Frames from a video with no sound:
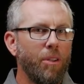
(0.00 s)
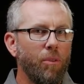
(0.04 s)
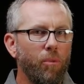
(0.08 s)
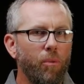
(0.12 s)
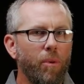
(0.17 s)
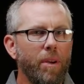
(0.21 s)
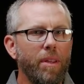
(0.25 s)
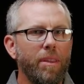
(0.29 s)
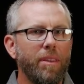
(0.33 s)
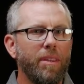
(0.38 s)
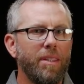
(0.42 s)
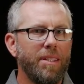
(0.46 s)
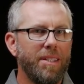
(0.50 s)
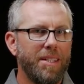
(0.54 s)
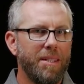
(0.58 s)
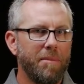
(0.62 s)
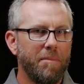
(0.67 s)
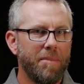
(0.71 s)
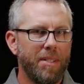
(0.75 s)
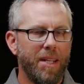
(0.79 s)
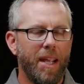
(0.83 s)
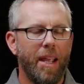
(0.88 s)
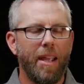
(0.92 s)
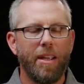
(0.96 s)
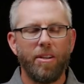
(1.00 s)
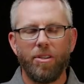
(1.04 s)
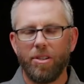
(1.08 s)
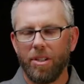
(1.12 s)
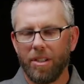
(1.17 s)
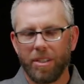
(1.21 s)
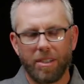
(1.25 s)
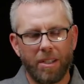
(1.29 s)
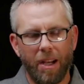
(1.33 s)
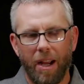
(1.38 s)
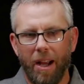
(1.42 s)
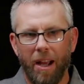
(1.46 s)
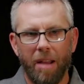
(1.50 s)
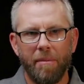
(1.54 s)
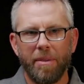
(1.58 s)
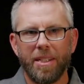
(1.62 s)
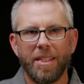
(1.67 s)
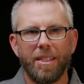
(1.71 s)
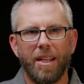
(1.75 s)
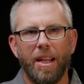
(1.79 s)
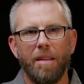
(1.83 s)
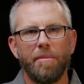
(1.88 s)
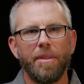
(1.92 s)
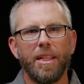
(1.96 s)
with the temptation time and
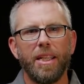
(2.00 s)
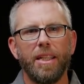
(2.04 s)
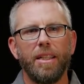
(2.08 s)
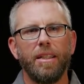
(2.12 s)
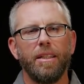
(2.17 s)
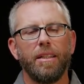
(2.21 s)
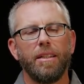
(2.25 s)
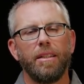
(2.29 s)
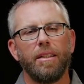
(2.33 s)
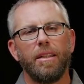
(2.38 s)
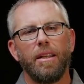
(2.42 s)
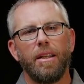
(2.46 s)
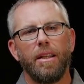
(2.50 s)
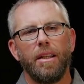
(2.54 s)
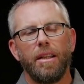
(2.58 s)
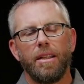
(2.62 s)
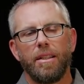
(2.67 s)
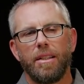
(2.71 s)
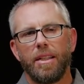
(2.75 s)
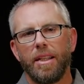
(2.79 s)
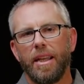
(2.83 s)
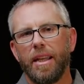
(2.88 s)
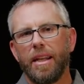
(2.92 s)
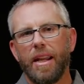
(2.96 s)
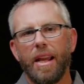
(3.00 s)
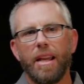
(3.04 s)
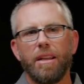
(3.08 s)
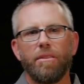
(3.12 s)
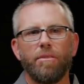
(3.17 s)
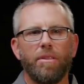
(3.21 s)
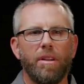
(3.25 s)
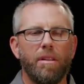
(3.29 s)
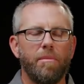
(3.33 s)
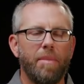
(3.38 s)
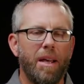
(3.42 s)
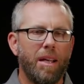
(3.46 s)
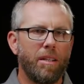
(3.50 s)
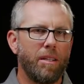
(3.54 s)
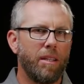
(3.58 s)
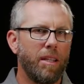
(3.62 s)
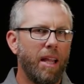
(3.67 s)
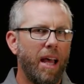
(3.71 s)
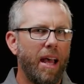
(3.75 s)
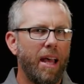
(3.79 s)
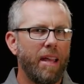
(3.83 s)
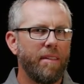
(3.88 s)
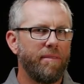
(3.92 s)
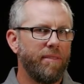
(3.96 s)
time again to get angry about
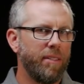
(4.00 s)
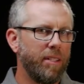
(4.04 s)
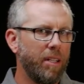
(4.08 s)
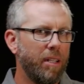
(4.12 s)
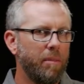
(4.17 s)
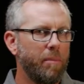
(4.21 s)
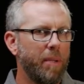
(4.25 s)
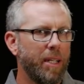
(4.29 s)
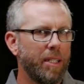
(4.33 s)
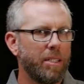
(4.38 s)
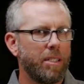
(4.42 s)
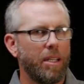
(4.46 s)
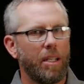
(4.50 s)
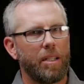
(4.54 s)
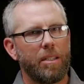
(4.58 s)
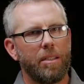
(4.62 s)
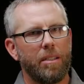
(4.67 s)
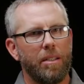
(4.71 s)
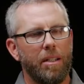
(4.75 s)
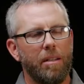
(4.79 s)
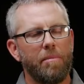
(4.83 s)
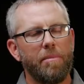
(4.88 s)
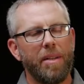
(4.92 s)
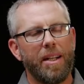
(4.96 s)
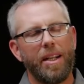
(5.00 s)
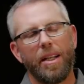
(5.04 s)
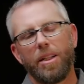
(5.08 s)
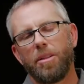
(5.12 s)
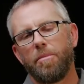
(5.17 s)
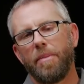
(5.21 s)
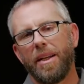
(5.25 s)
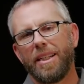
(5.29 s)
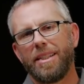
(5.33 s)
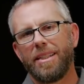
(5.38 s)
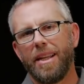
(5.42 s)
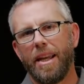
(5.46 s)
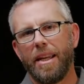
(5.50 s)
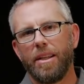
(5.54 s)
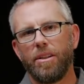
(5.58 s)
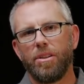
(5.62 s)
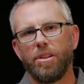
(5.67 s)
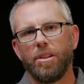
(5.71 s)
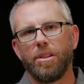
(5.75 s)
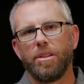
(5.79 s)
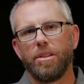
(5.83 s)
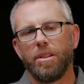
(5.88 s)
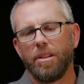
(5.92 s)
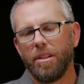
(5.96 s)
life and unmet,
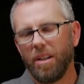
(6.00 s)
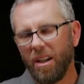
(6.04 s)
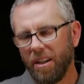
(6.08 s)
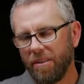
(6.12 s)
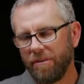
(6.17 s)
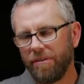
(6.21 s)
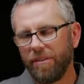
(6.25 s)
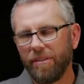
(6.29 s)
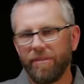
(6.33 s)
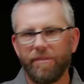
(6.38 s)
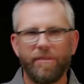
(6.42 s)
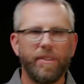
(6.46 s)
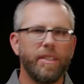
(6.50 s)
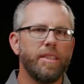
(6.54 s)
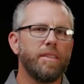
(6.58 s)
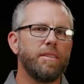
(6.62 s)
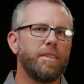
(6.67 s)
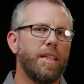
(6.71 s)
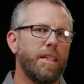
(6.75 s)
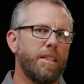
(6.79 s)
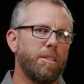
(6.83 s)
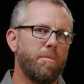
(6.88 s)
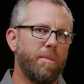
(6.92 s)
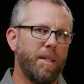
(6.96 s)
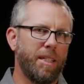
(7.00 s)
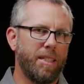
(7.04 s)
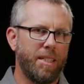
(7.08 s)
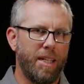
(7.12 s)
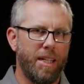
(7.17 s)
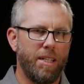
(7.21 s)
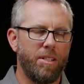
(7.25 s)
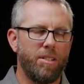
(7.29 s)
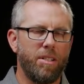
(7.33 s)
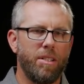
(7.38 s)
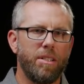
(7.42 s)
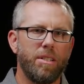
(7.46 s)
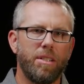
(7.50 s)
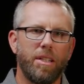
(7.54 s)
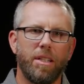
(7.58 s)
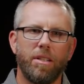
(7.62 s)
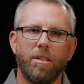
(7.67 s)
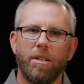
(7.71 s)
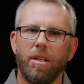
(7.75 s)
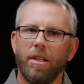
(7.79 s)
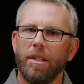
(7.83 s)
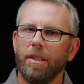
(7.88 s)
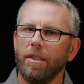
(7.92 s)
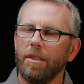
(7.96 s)
expectations and unfulfilled expectations
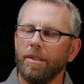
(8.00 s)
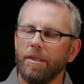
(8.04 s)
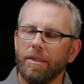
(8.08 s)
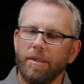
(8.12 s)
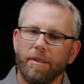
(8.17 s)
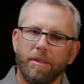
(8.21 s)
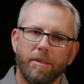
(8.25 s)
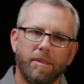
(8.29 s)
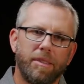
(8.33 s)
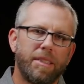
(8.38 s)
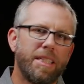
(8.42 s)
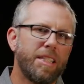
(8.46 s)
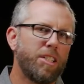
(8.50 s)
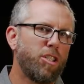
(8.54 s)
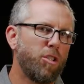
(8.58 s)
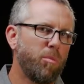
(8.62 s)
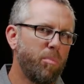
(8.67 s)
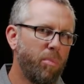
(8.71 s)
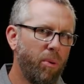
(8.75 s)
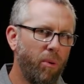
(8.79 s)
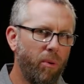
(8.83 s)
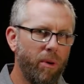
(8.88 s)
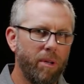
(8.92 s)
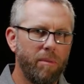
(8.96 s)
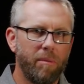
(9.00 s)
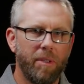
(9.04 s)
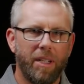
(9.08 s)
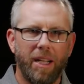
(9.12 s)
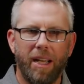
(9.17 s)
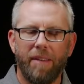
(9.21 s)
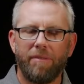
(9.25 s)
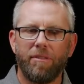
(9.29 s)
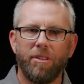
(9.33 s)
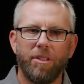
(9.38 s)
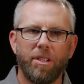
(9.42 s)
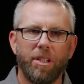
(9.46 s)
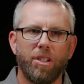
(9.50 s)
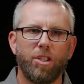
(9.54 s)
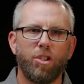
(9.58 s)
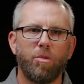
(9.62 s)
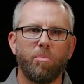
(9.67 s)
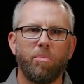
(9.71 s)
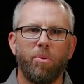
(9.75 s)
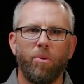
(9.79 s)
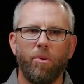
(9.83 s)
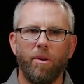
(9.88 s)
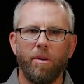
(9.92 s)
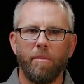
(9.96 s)
and disappointment after
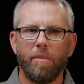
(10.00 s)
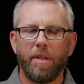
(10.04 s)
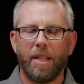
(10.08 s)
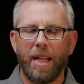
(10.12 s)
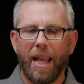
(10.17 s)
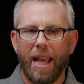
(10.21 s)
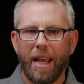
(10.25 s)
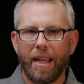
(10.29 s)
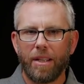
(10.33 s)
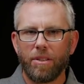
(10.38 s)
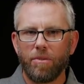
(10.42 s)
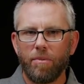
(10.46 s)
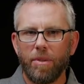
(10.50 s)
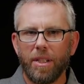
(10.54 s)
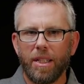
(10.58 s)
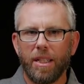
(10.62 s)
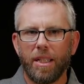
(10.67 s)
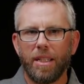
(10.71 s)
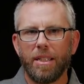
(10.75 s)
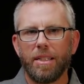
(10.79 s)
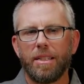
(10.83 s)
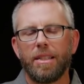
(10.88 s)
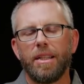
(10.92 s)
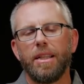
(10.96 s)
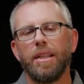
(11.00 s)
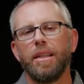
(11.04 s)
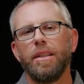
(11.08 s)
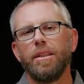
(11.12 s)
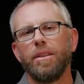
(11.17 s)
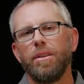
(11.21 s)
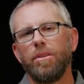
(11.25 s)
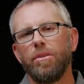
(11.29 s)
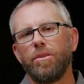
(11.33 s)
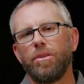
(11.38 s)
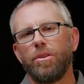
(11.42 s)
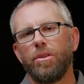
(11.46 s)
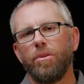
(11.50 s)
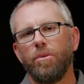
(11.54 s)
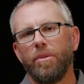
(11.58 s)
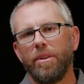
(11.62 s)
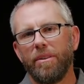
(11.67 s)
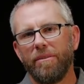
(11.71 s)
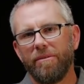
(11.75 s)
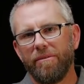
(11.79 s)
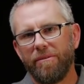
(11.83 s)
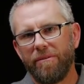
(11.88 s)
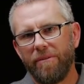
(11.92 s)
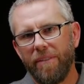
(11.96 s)
disappointment, as we continue to
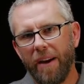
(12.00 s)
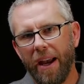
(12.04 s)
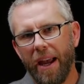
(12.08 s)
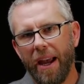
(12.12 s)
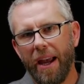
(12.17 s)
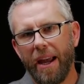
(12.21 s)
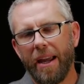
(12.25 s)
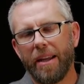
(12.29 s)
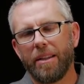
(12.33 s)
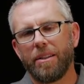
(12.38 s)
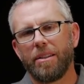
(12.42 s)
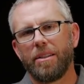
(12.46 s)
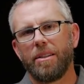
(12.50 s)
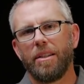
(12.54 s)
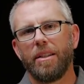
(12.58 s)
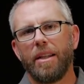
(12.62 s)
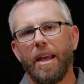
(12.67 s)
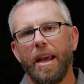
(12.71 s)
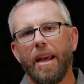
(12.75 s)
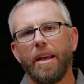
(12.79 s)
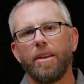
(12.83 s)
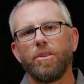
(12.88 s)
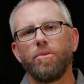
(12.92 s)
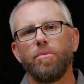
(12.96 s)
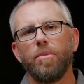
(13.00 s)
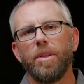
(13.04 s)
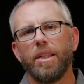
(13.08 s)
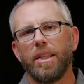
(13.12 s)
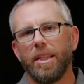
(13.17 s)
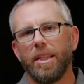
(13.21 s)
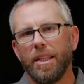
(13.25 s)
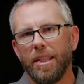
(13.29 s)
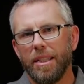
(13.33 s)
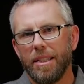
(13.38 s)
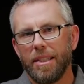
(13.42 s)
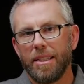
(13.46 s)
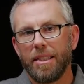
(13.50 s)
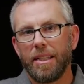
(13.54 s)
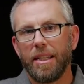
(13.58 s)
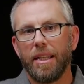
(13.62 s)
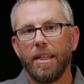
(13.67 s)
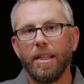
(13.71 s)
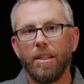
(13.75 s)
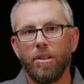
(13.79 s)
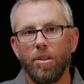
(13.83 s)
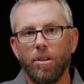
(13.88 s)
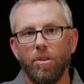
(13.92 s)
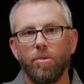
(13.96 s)
invest and as we
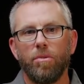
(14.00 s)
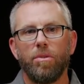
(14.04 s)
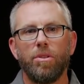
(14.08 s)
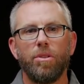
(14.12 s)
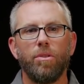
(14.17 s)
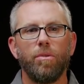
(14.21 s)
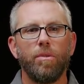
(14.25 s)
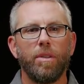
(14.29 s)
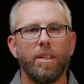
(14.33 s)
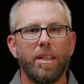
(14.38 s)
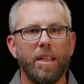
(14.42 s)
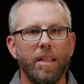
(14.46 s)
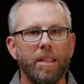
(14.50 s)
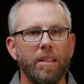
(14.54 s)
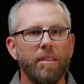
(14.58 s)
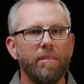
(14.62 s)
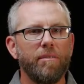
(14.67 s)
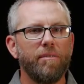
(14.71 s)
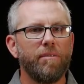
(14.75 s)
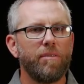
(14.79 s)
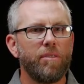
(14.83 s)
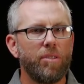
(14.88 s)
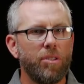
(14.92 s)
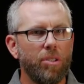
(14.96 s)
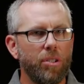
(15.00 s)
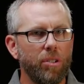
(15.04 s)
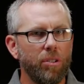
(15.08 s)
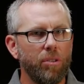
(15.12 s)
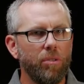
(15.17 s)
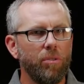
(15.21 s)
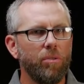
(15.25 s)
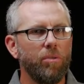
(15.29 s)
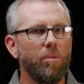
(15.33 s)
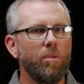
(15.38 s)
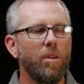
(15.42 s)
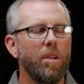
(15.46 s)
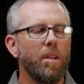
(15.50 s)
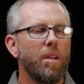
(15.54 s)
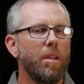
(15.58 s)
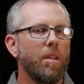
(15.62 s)
continue to give to